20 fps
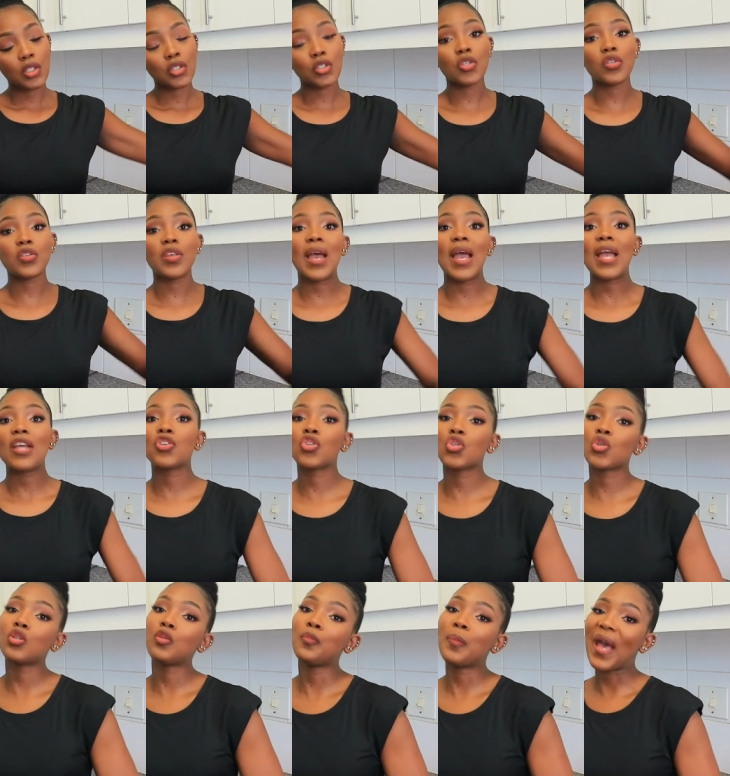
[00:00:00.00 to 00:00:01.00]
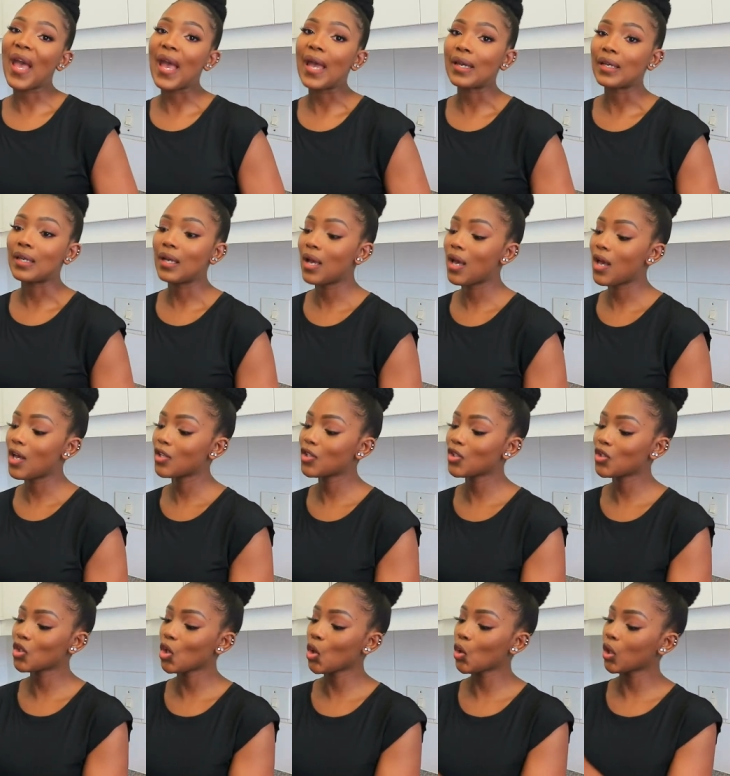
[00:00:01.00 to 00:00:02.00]
to the actual bag.
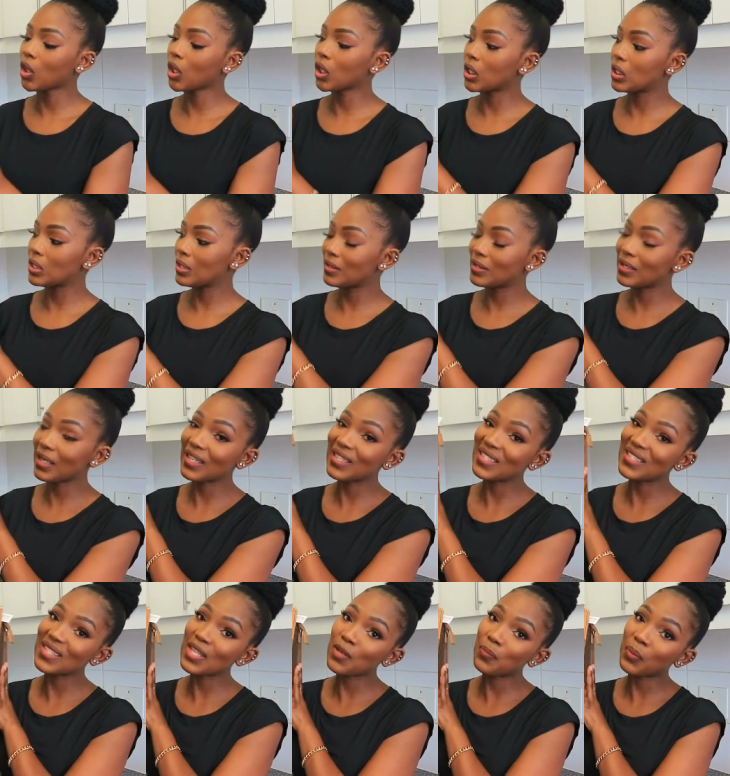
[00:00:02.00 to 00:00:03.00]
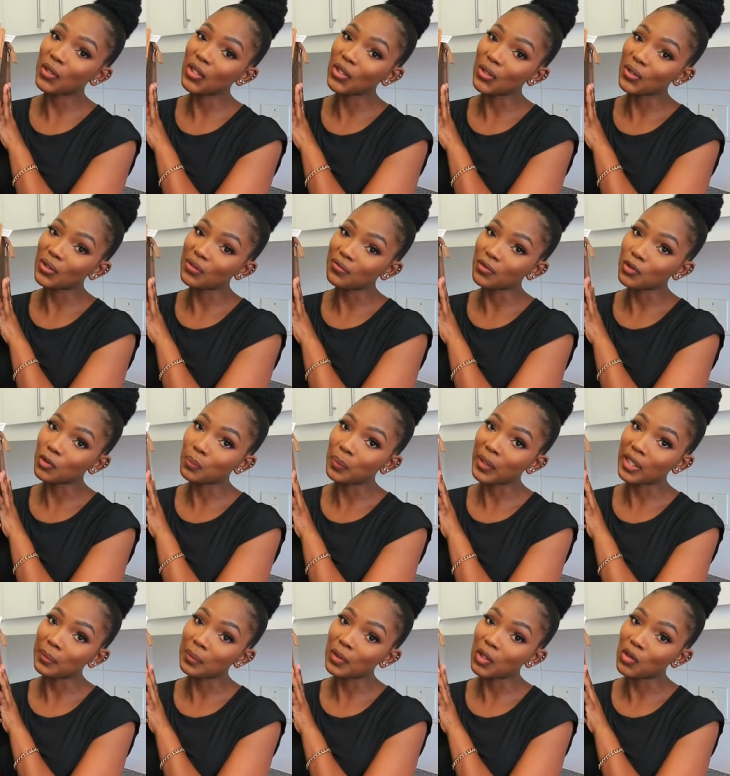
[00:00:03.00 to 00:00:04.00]
So this is the beautiful
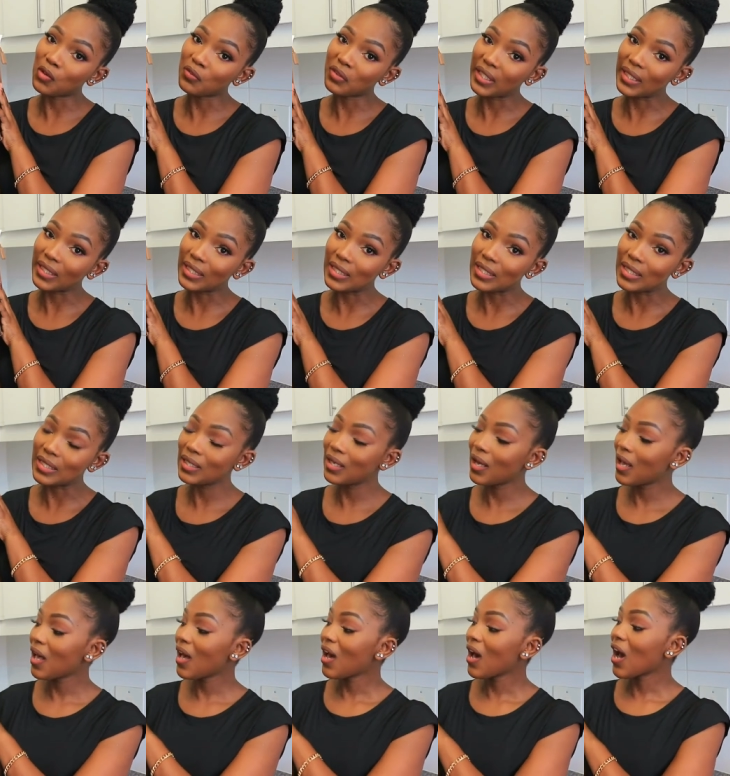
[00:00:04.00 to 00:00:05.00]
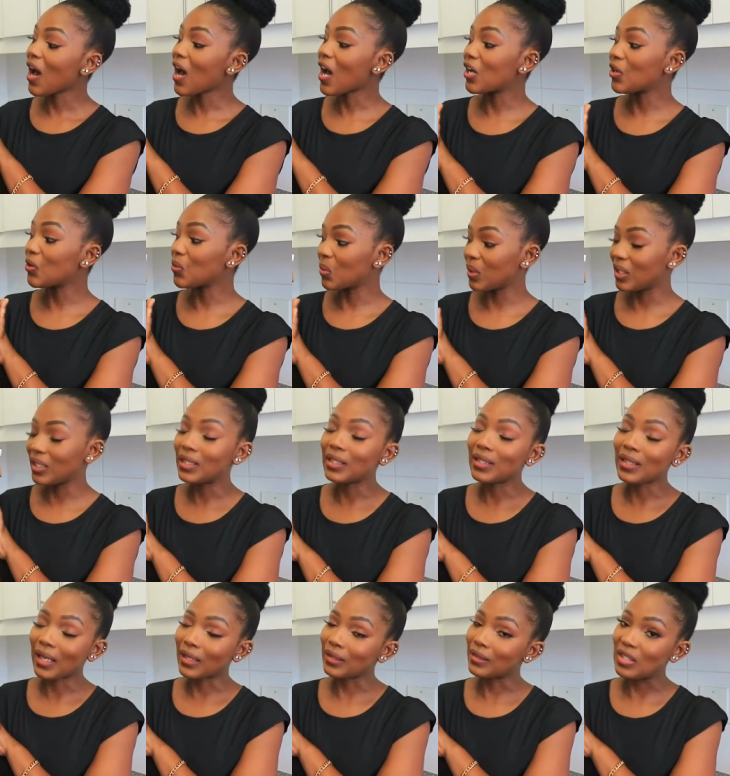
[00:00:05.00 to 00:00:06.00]
baby over here. I really
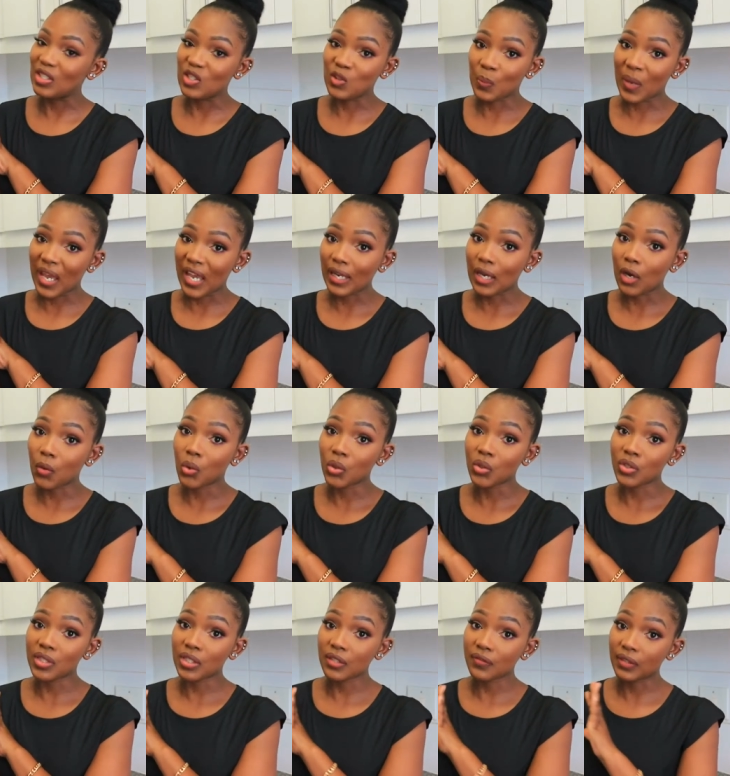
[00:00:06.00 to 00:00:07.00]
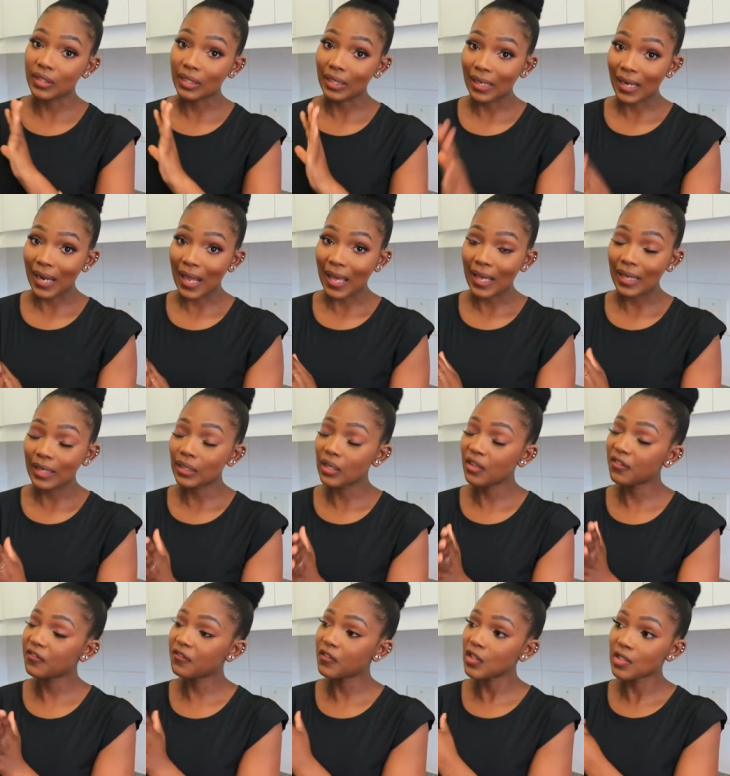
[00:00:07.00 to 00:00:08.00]
like this bag, I won't even lie.
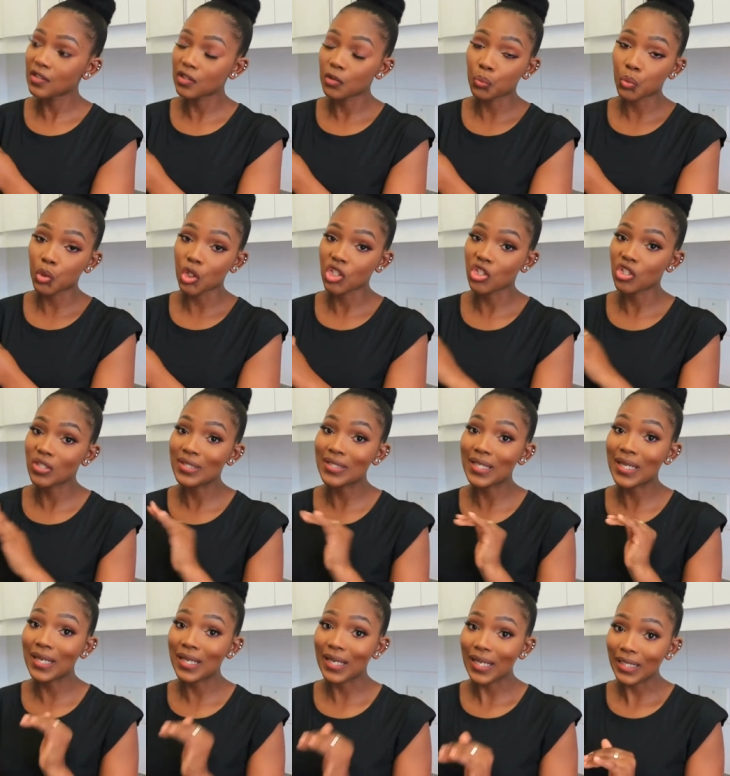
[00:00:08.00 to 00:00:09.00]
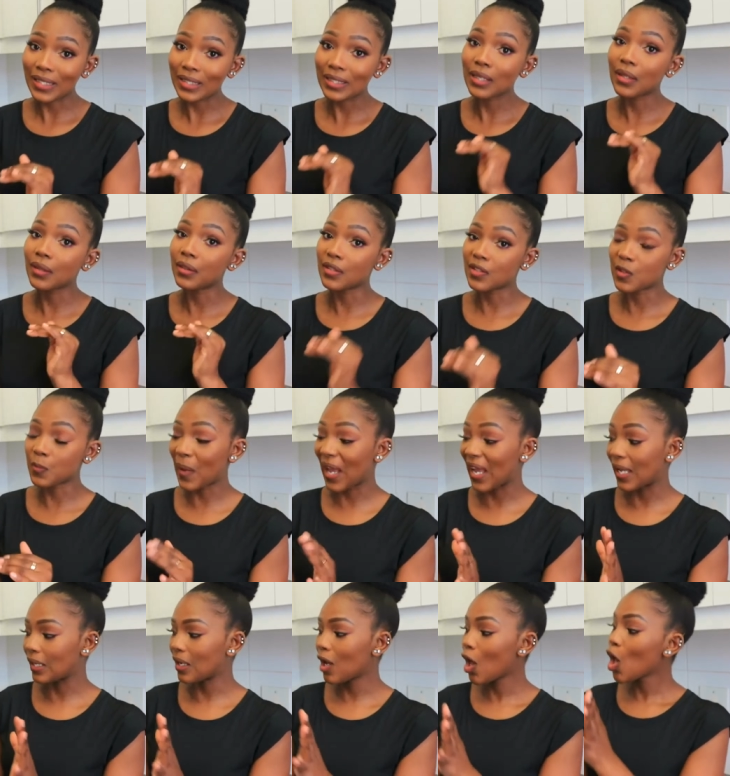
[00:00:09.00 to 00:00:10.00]
First impressions, I like this
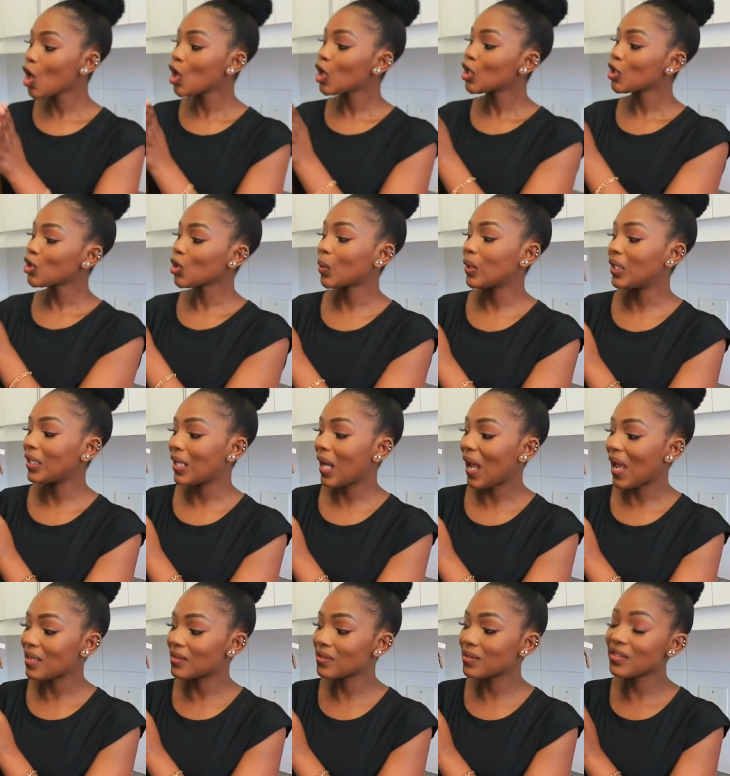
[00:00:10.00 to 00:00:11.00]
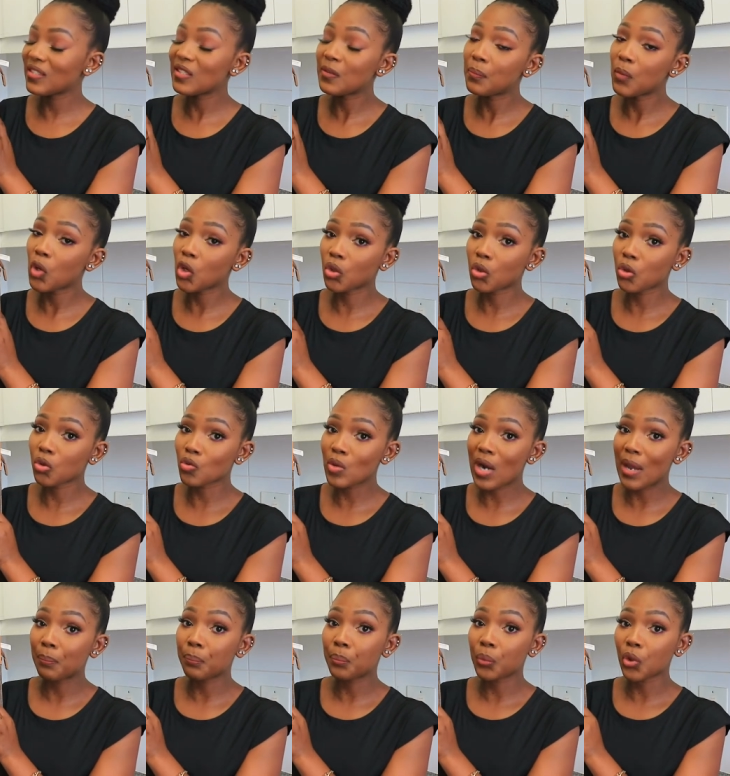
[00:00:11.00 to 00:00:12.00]
bag. So it has this
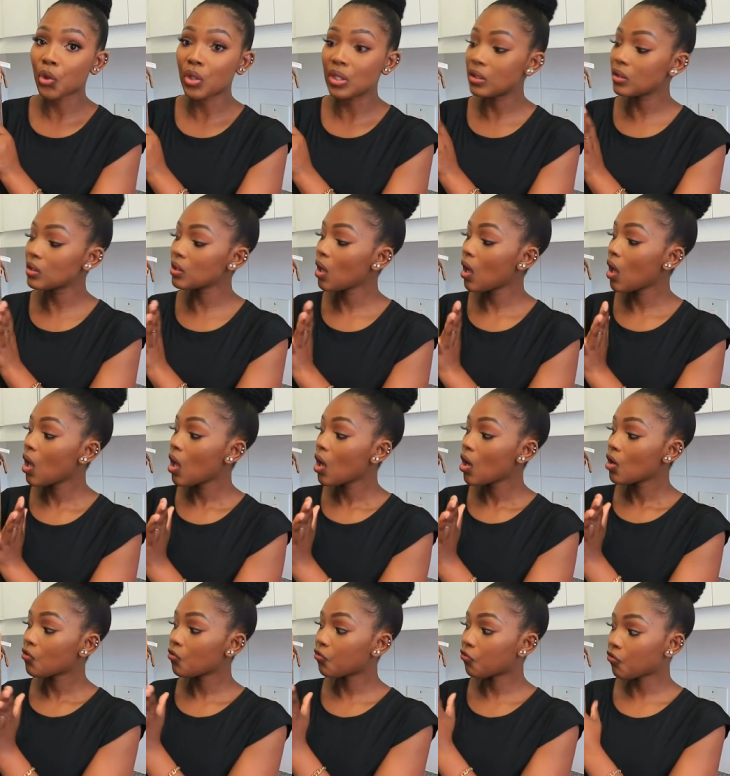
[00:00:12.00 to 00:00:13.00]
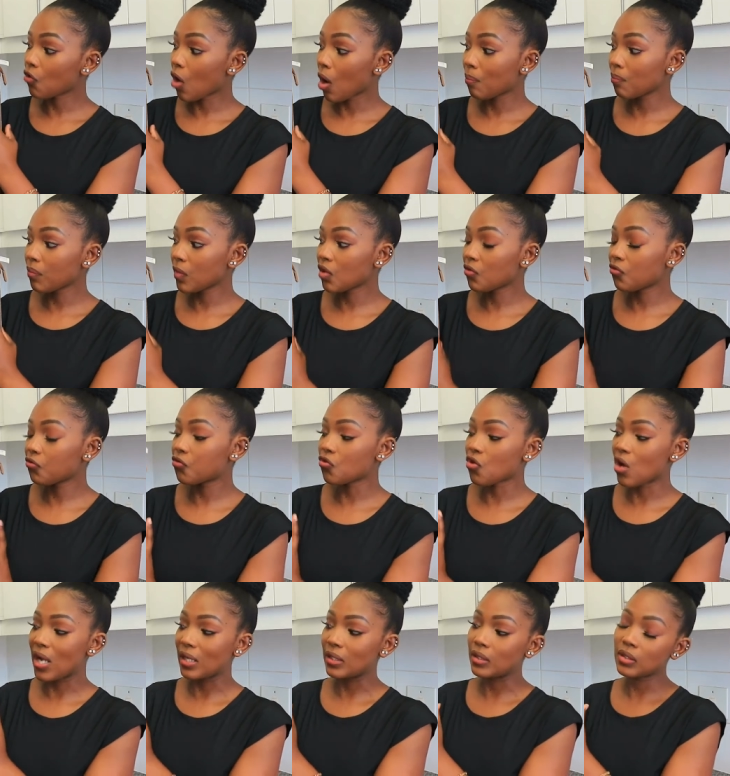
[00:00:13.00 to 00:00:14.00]
monogram print from the
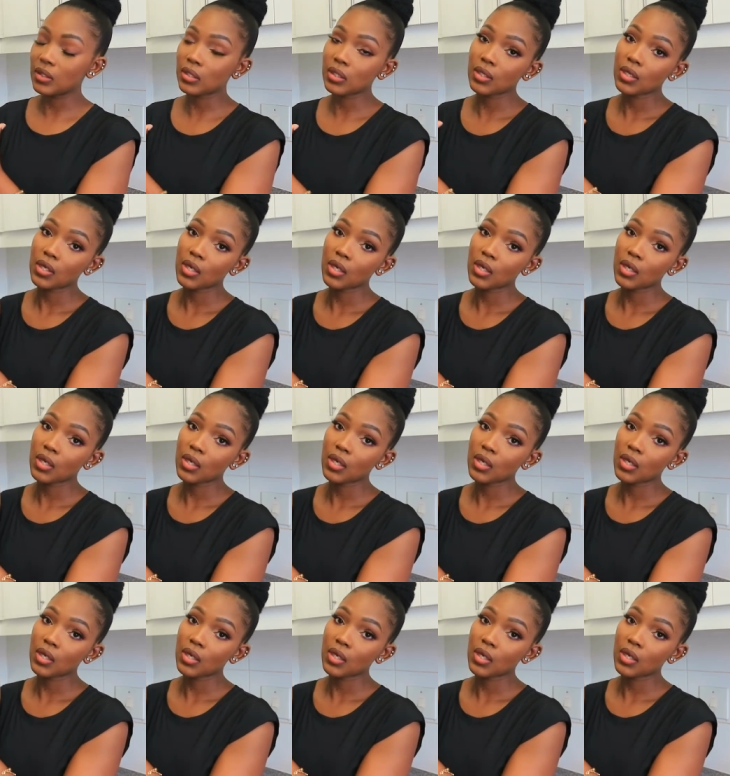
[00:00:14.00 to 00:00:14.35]
front